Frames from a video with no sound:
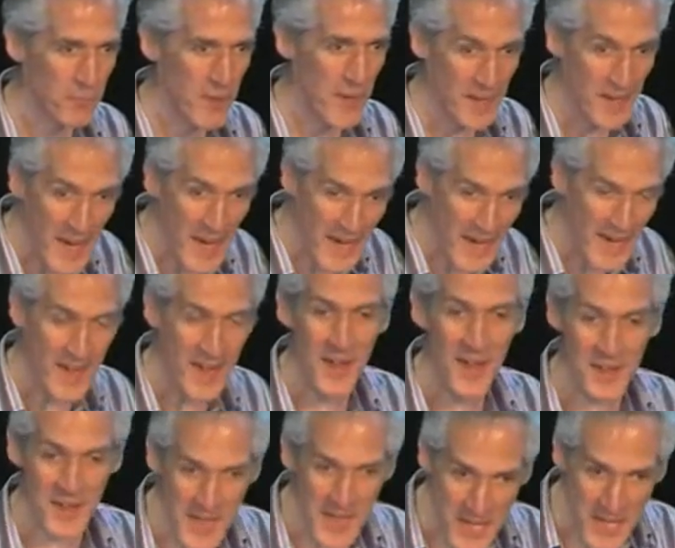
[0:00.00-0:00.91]
And hey,
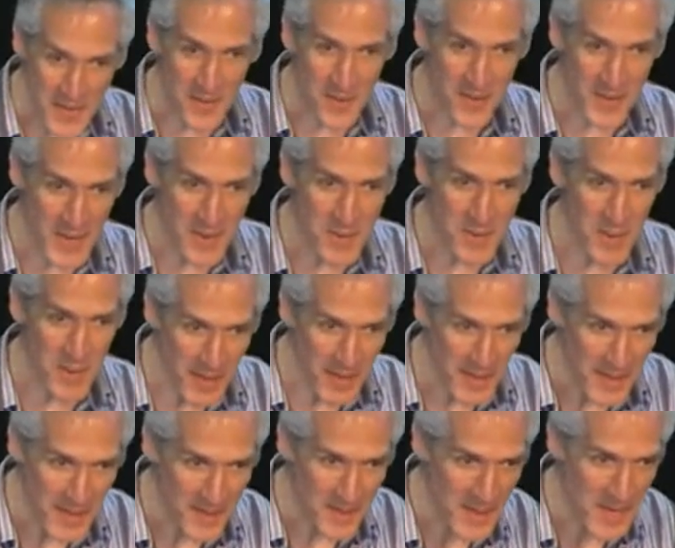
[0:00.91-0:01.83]
they even gave me
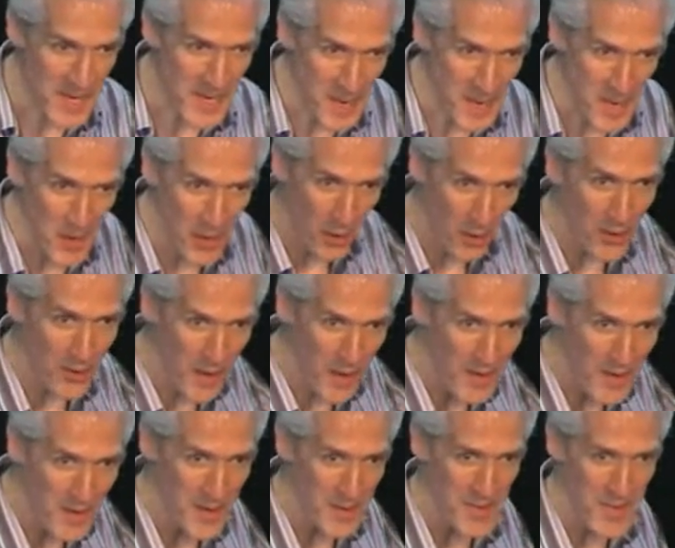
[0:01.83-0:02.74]
money. They gave me an
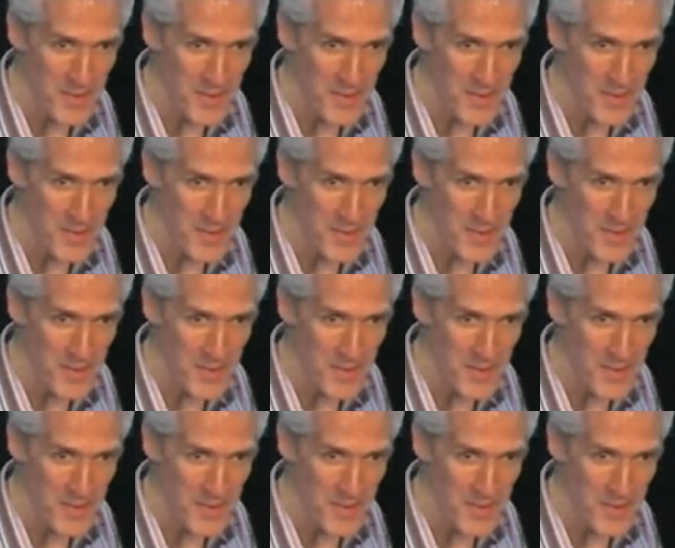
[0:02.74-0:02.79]
honorarium.